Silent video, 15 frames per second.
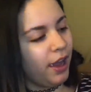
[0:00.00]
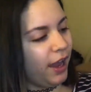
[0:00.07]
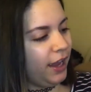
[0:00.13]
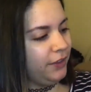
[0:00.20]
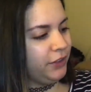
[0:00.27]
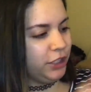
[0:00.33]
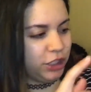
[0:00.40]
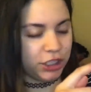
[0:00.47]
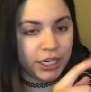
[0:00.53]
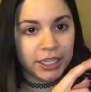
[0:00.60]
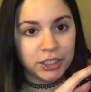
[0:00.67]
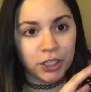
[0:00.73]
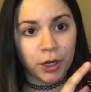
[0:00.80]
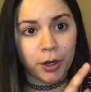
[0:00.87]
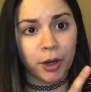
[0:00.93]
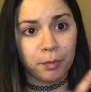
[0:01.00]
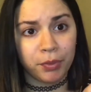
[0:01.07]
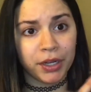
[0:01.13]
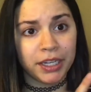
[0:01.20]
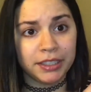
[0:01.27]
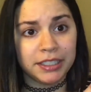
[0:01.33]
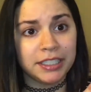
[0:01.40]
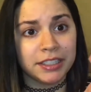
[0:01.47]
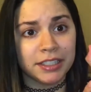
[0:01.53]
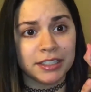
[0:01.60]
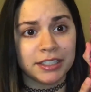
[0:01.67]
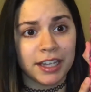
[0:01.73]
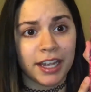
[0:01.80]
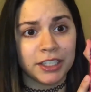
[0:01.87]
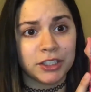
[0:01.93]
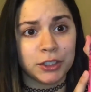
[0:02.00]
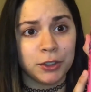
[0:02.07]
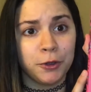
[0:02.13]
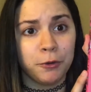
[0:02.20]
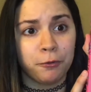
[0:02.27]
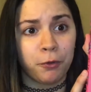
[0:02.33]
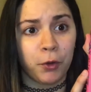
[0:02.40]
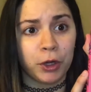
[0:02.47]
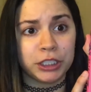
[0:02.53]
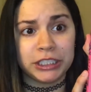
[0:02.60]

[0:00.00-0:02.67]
And the shades are a pretty decent size too for